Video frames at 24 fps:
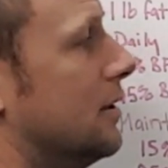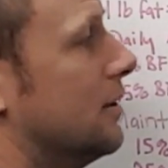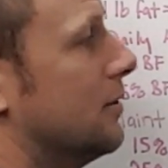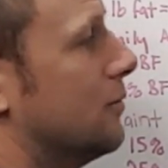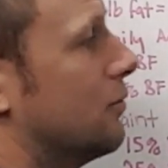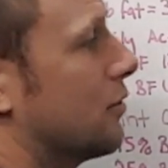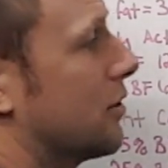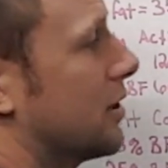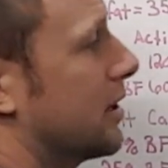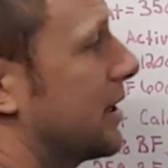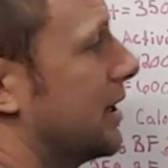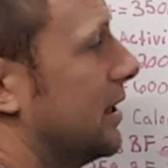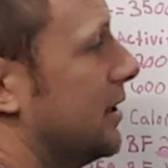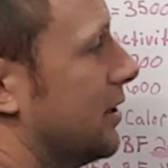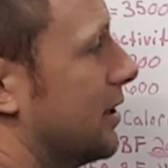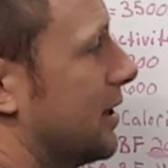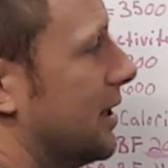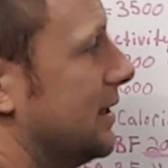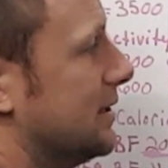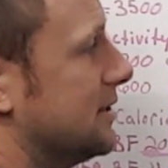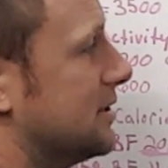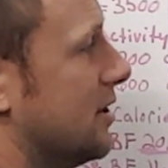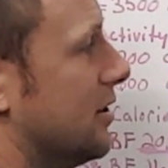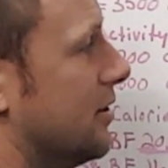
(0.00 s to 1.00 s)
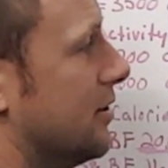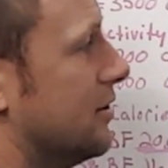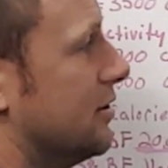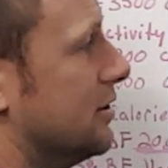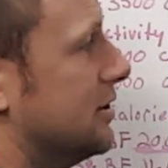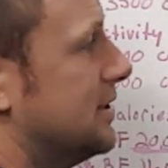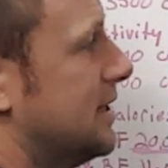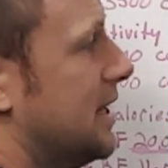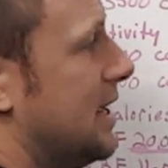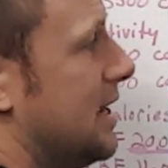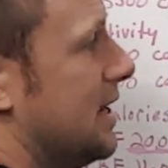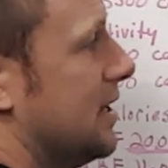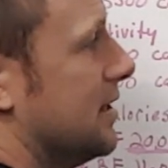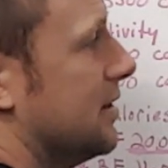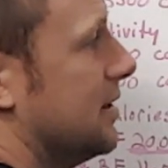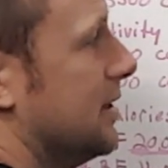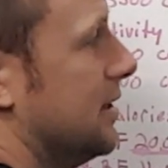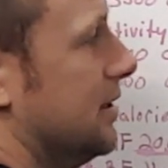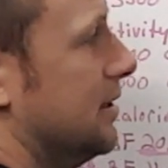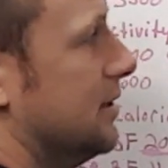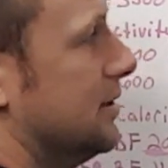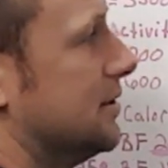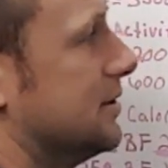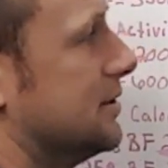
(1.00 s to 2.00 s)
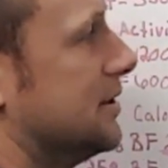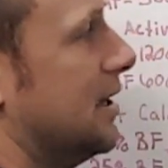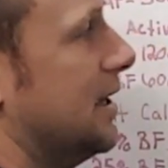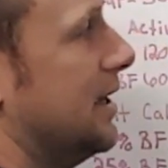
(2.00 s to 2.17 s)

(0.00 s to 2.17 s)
We're going to get you guys to understand this